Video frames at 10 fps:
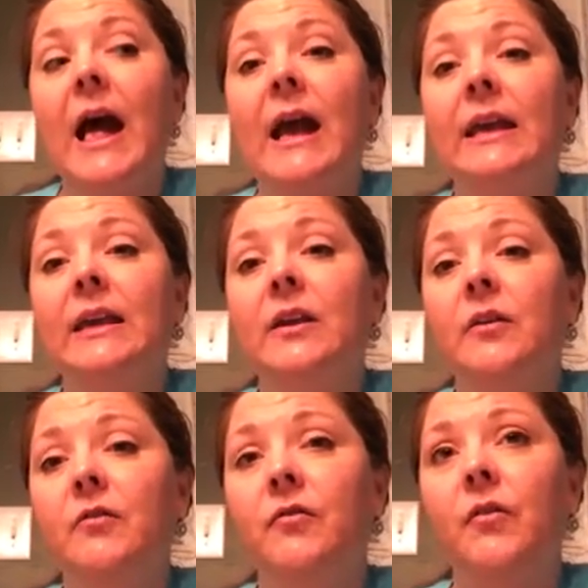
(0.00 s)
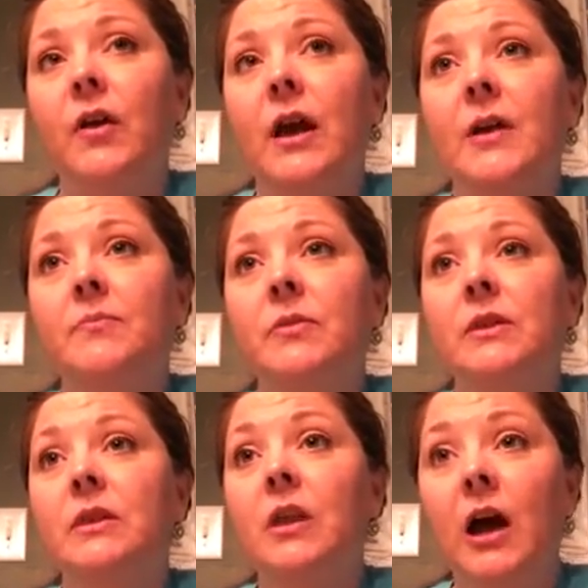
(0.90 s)
I give
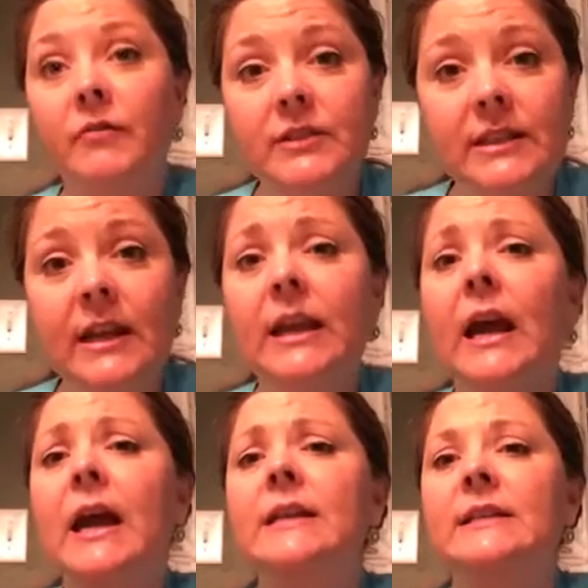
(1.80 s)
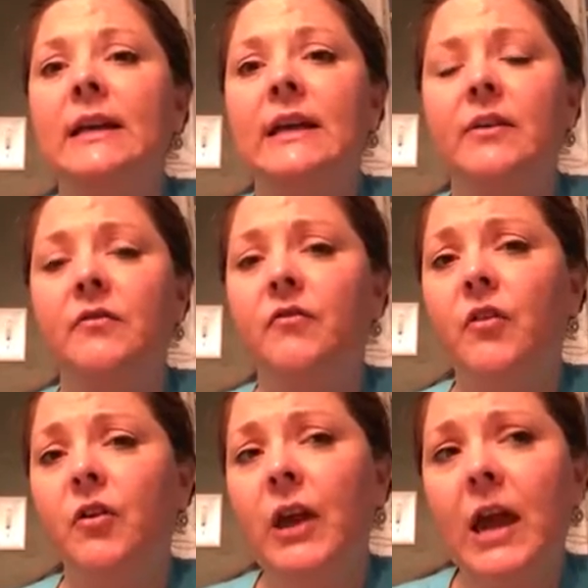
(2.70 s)
novel study guides. I give
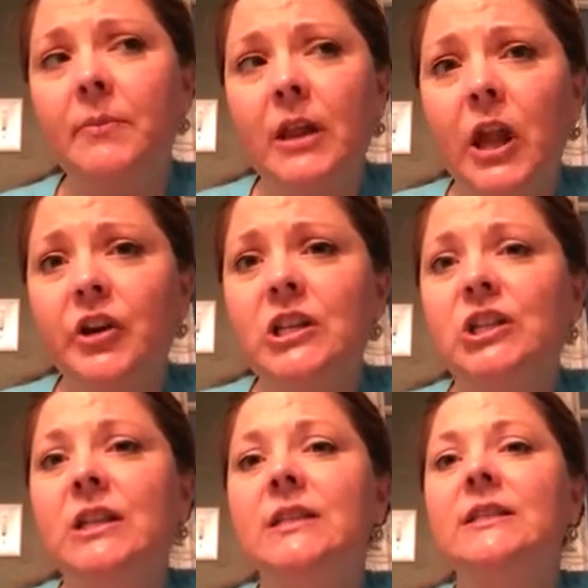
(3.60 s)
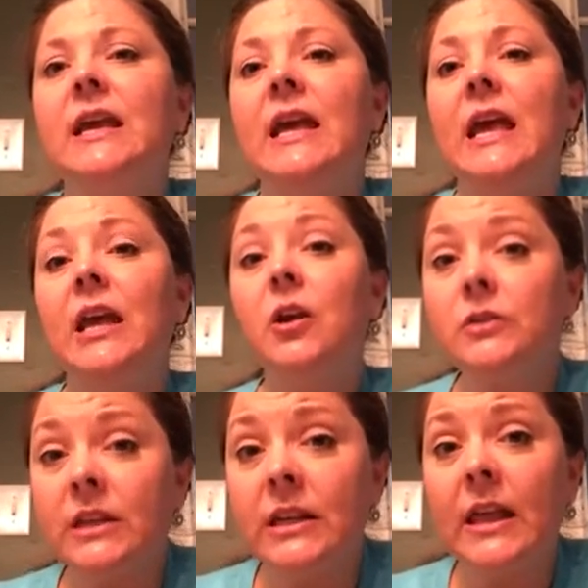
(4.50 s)
vocabulary sheets. It
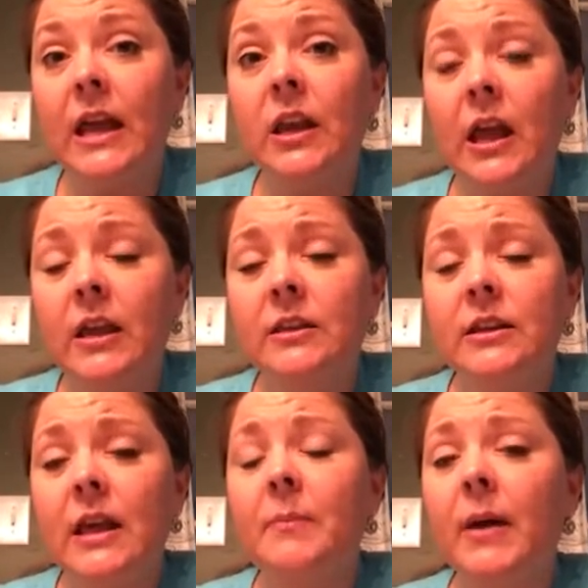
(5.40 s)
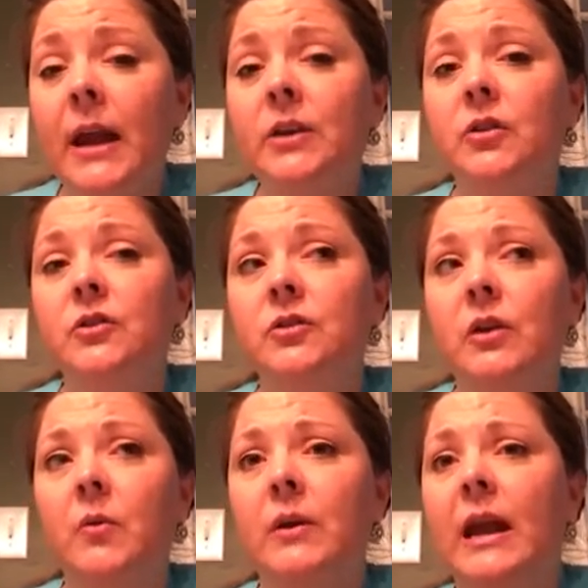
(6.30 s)
goes into that binder so
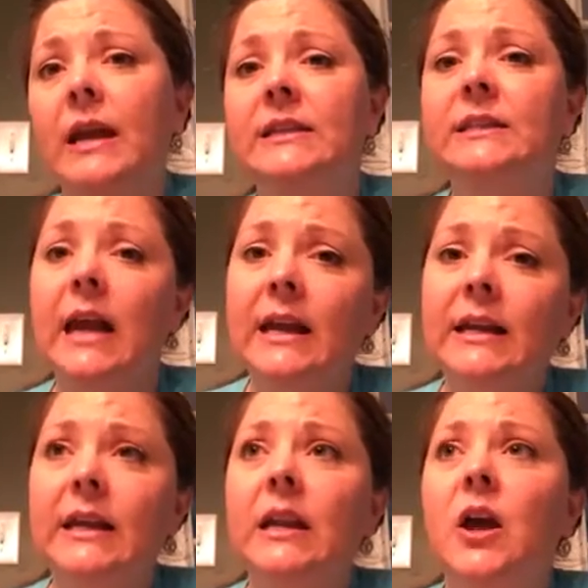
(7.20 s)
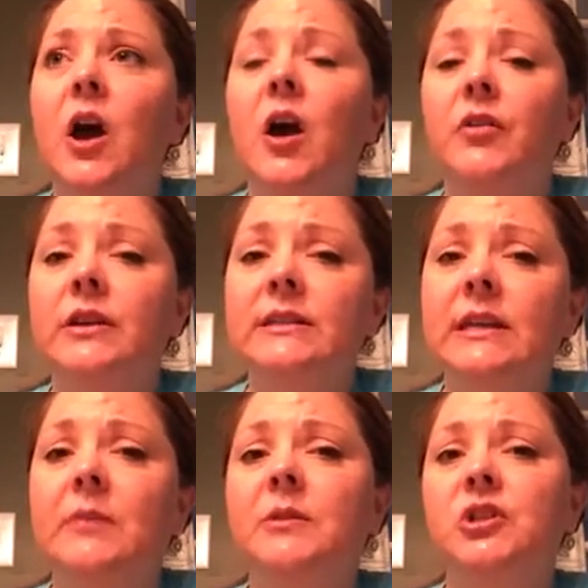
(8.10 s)
that when I assign it on the
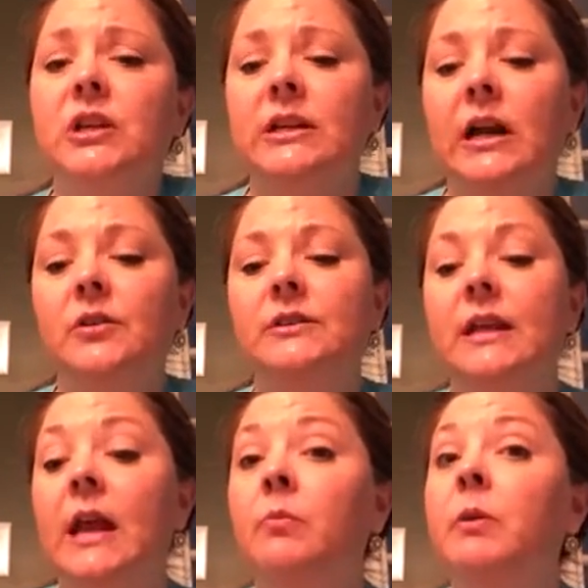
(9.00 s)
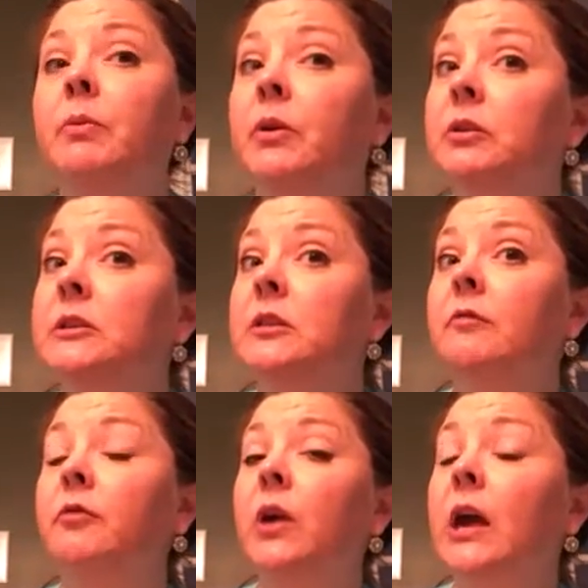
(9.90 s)
assignment sheet and I'll say, we put this in
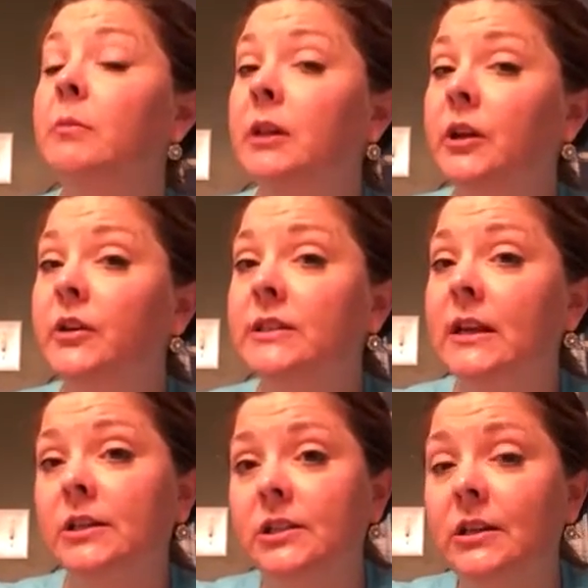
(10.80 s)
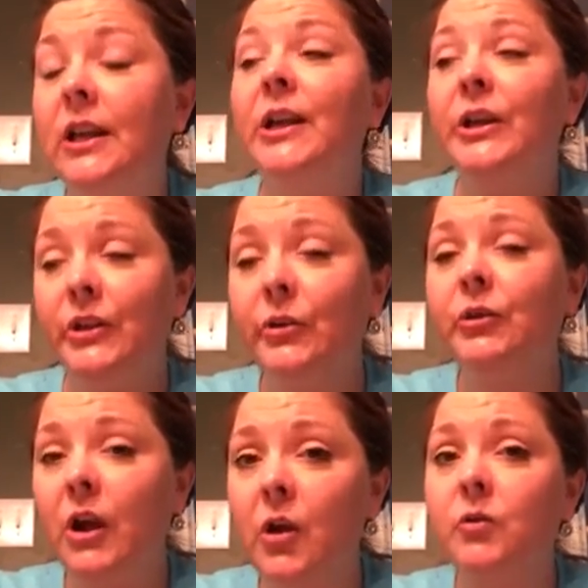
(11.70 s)
the vocabulary section, you'll
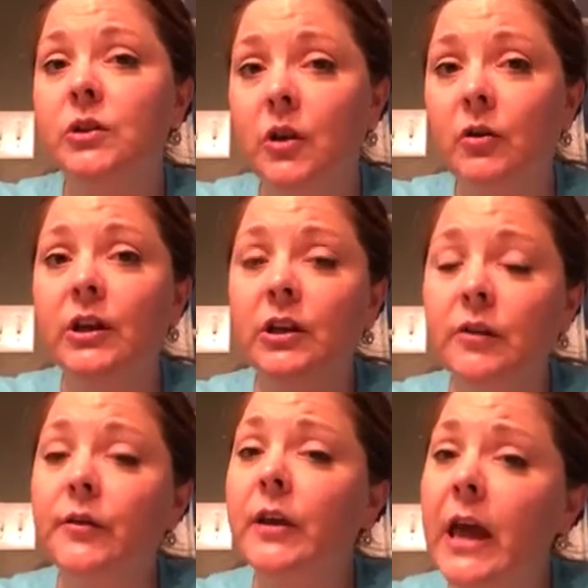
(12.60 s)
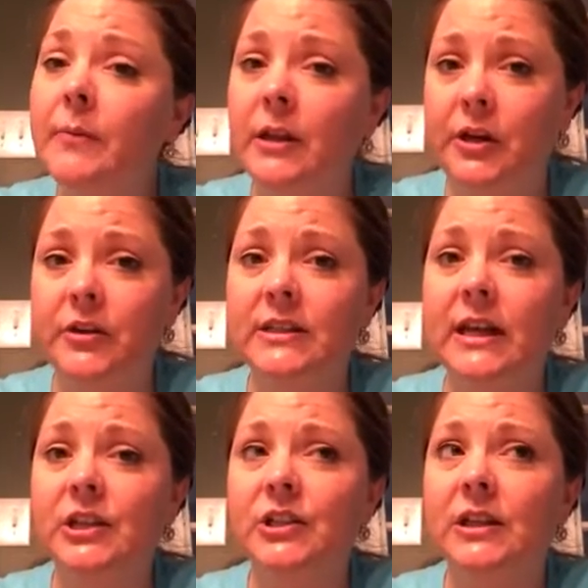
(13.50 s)
know to go look in your vocabulary
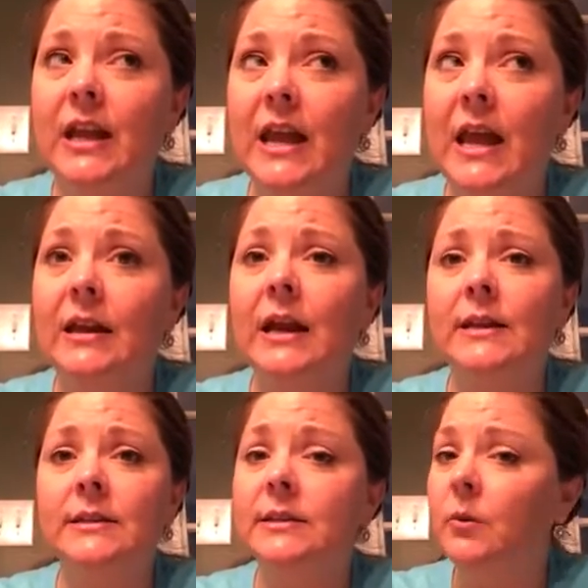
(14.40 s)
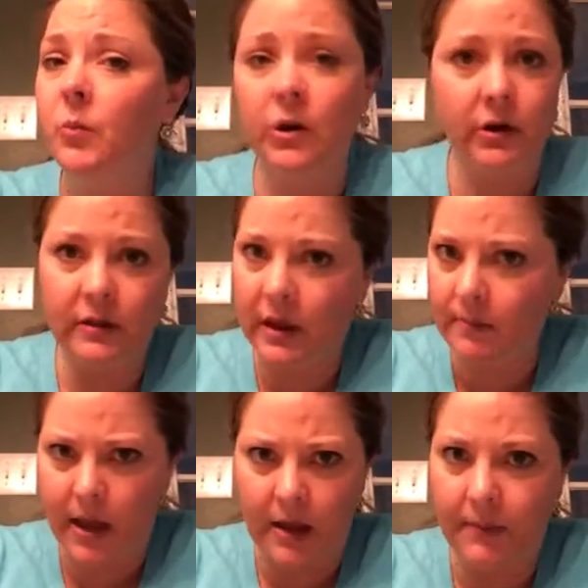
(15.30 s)
section and not somewhere in
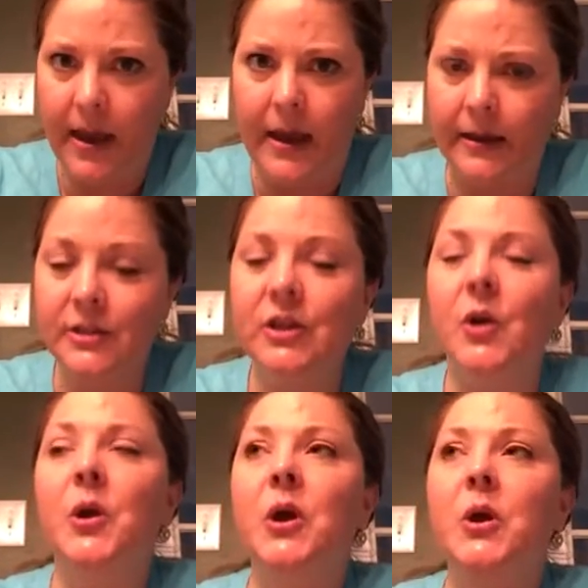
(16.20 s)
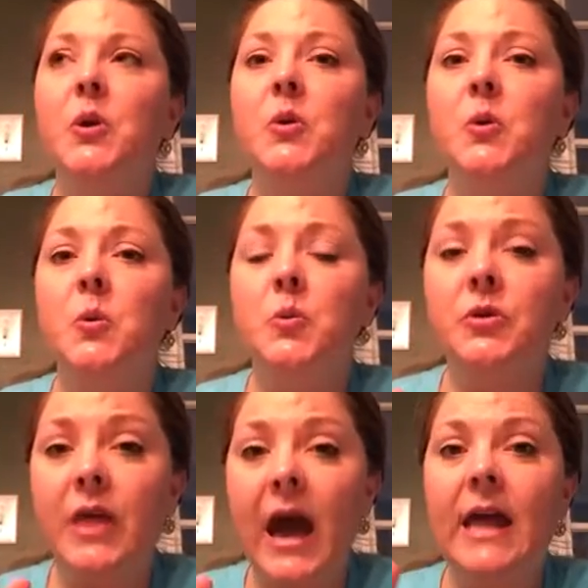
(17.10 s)
that backpack. So
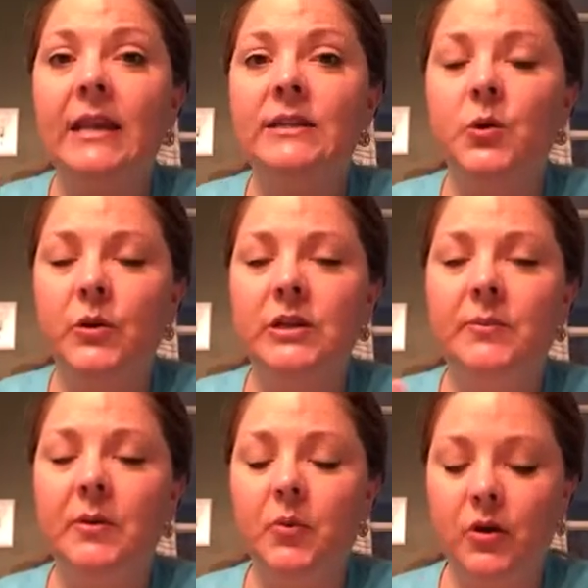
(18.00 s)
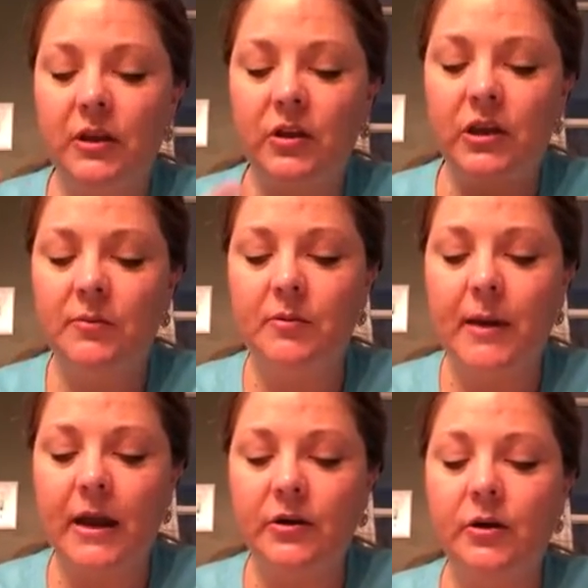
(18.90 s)
that is going to be important that you keep your
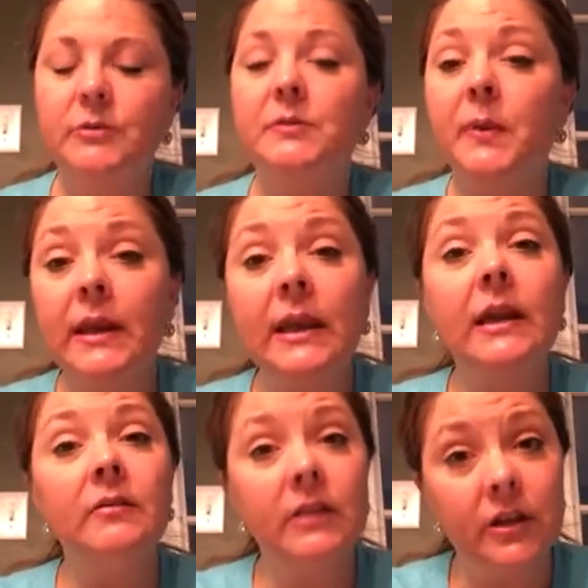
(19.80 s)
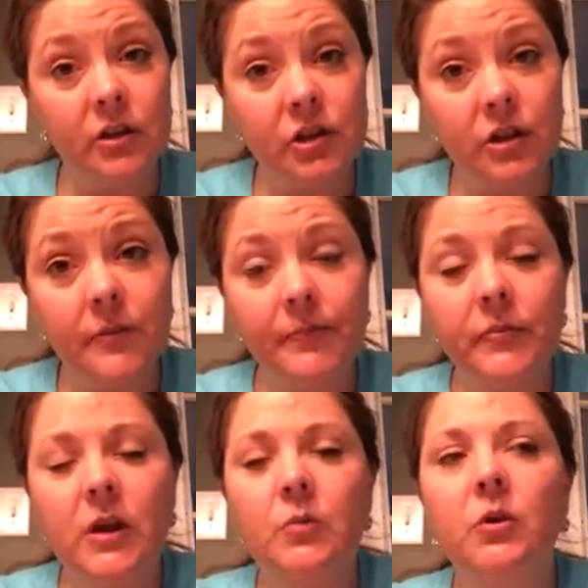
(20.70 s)
binder. Speaking of literature,
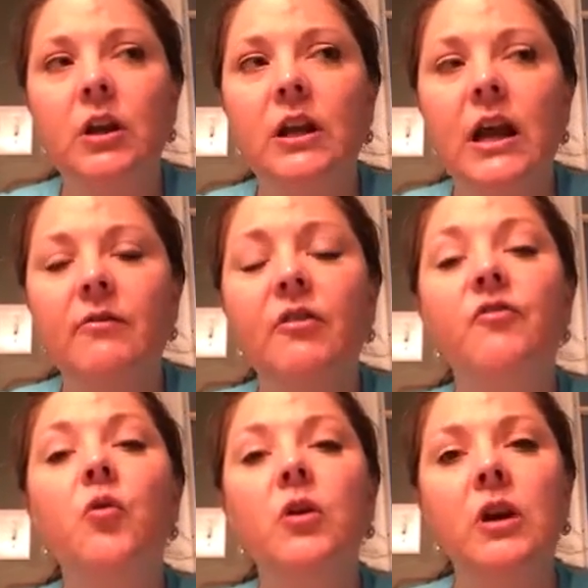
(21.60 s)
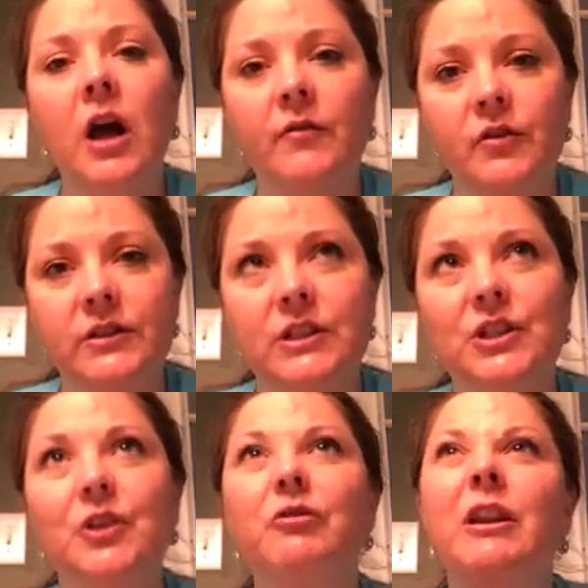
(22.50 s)
we're going to cover 4 novels
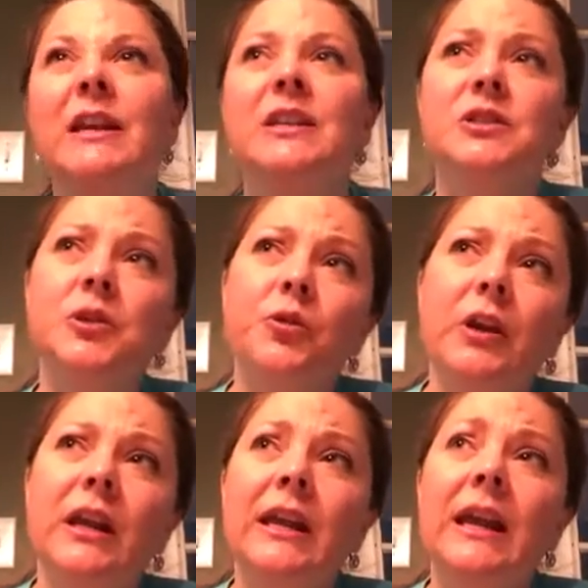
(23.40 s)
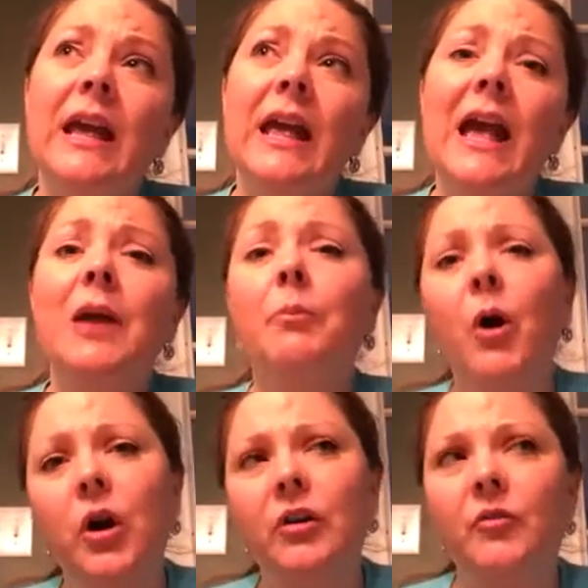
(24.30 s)
this year. Really, it's 3 and
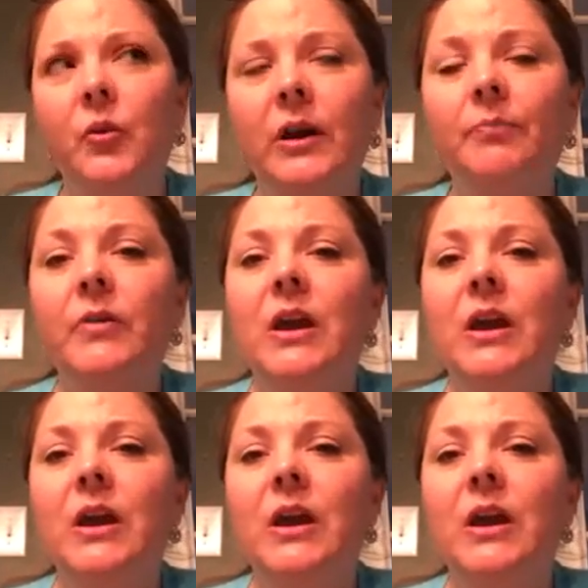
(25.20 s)
part of 1.